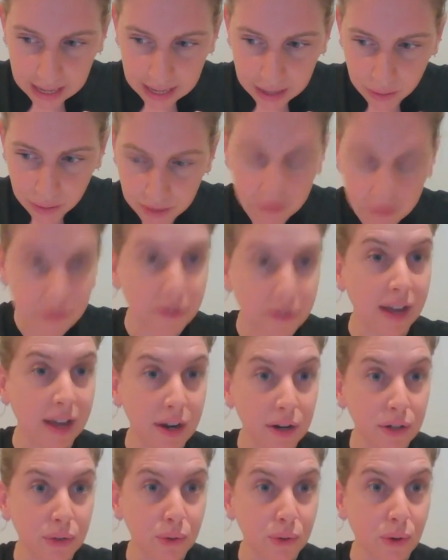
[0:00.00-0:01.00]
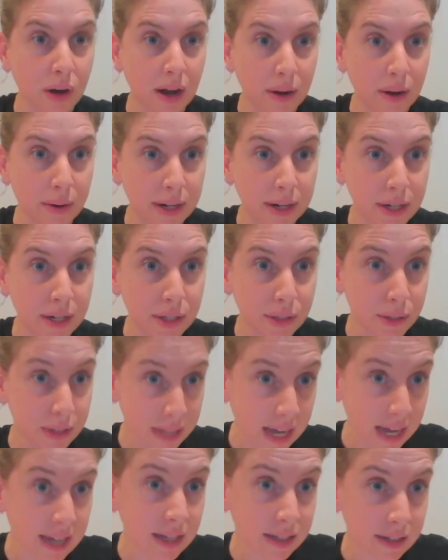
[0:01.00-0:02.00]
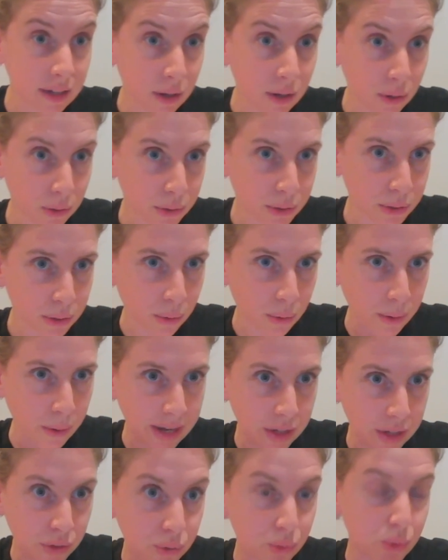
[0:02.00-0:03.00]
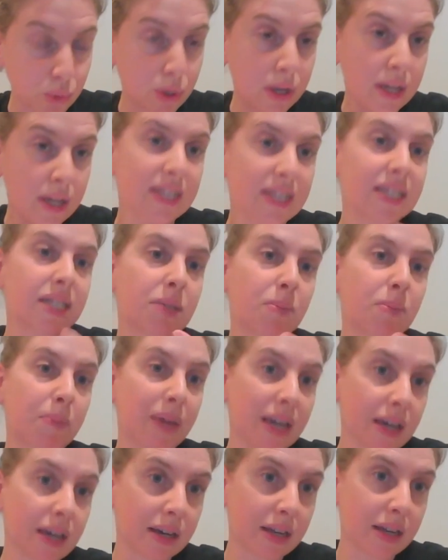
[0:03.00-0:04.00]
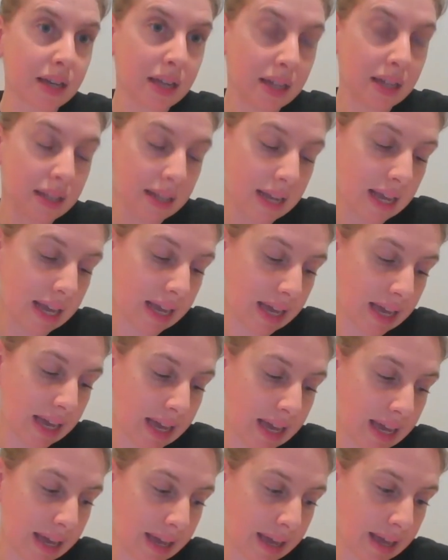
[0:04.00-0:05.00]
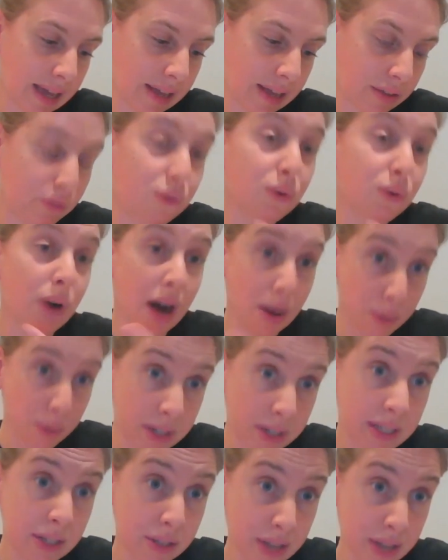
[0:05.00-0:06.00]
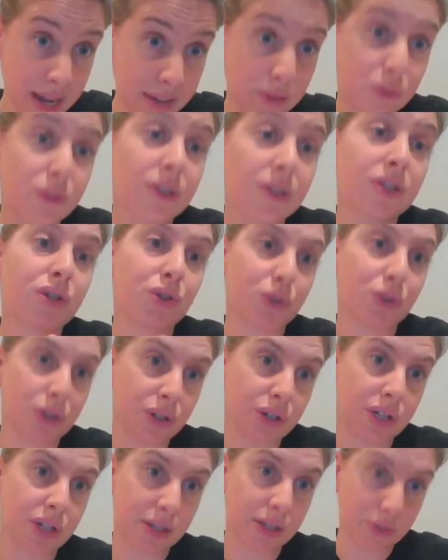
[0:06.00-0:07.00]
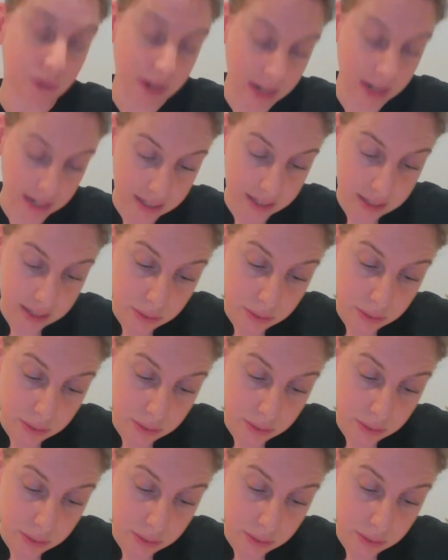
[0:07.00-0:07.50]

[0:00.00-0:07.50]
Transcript: refer to our society also and to speak to our society, to the Jewish Israelis.